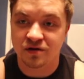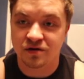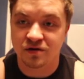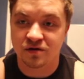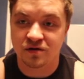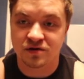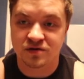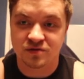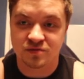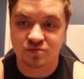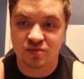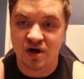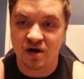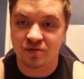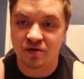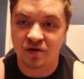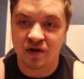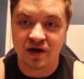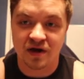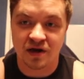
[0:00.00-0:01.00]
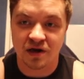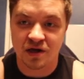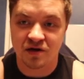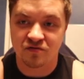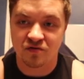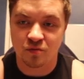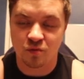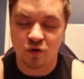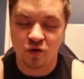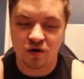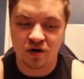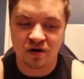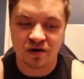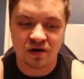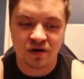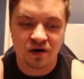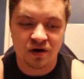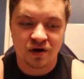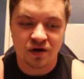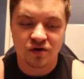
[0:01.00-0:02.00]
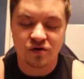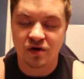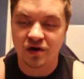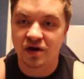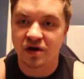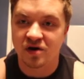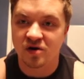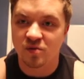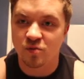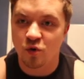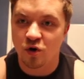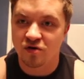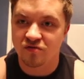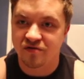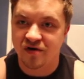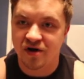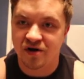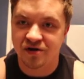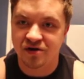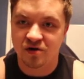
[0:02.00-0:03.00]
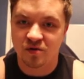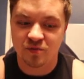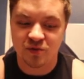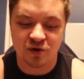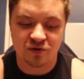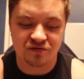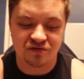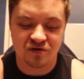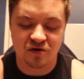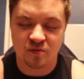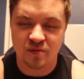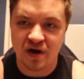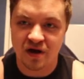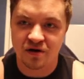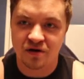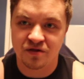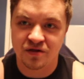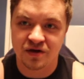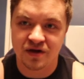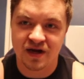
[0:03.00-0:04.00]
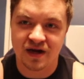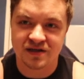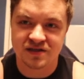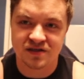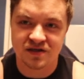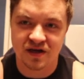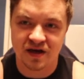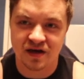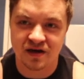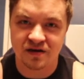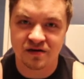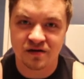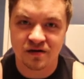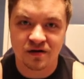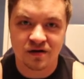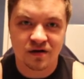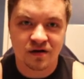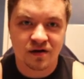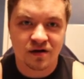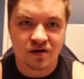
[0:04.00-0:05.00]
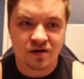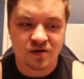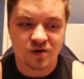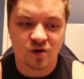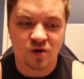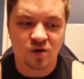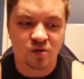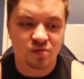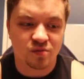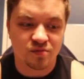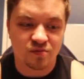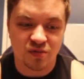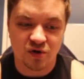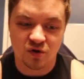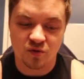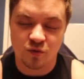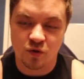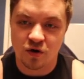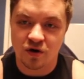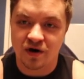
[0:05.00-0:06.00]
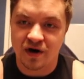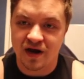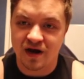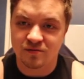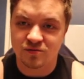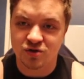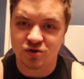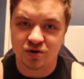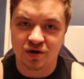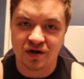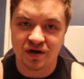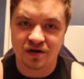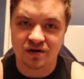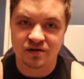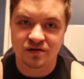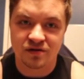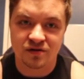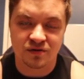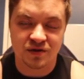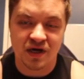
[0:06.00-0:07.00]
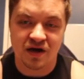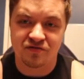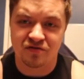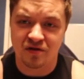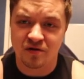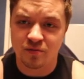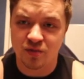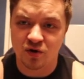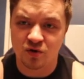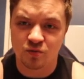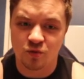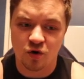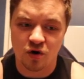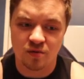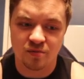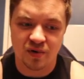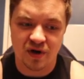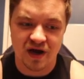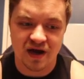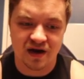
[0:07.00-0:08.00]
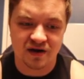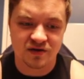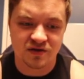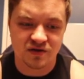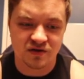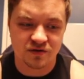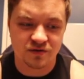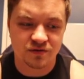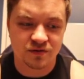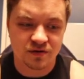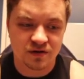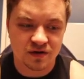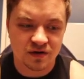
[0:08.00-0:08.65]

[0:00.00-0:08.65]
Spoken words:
You'll probably like it even more. You can get in more volume. You'll feel better the next day. You'll build more hamstring. You'll definitely build more back too.